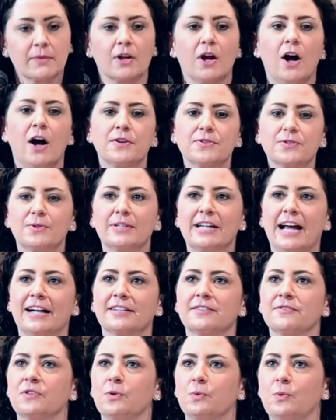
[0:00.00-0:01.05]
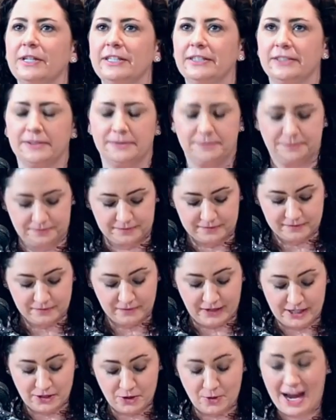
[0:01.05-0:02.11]
Also an act of the will,
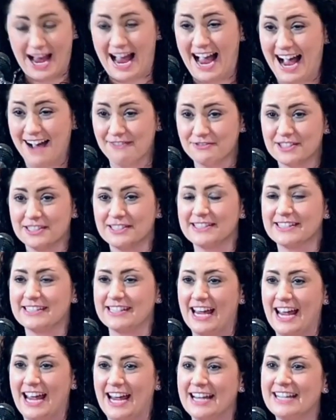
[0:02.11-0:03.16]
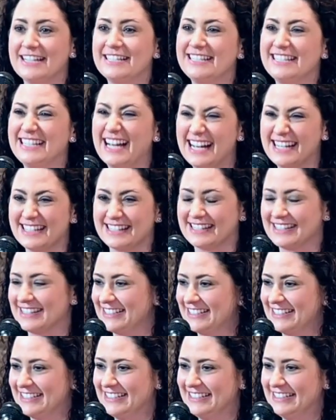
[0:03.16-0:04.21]
right? You have to say yes,
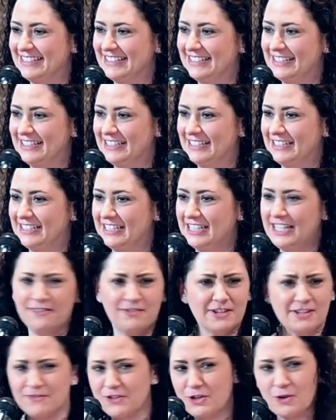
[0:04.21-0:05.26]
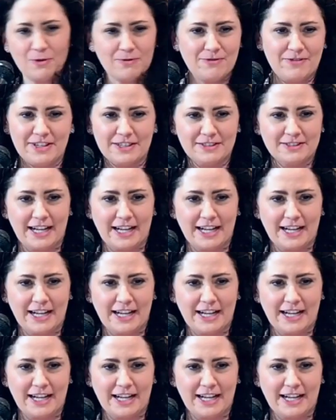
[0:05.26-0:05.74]
even if you don't feel